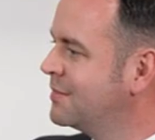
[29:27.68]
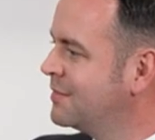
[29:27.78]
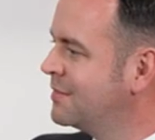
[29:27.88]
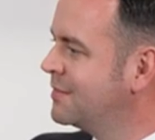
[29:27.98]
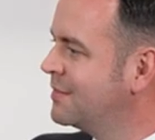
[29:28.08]

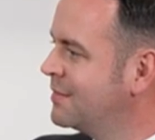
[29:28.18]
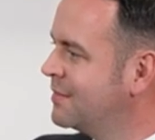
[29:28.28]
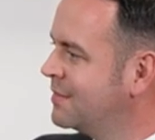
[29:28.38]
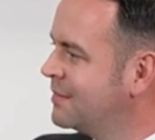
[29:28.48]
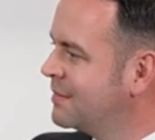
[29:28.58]

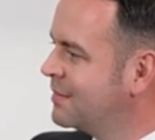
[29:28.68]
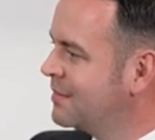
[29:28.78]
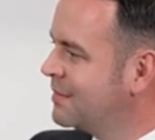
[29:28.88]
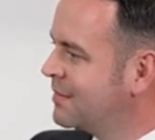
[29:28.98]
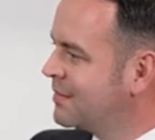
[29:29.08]

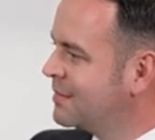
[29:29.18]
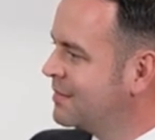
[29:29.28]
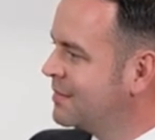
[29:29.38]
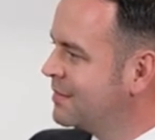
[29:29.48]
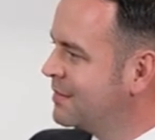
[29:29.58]

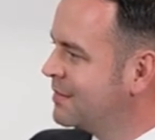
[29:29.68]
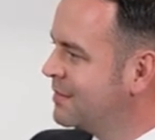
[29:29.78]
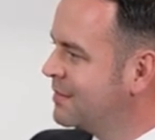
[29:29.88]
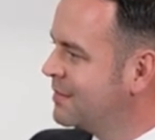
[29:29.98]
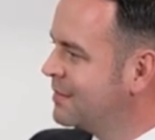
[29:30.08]

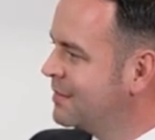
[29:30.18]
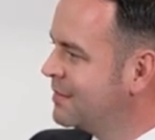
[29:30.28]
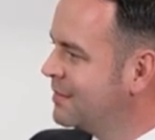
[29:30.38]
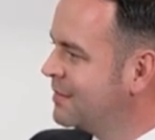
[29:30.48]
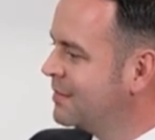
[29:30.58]

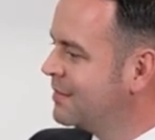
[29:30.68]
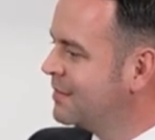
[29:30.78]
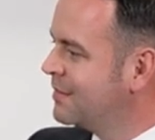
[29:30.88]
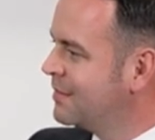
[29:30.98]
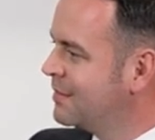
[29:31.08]

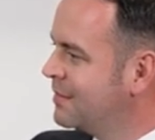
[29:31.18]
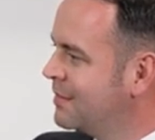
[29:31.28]
The person shown says nothing.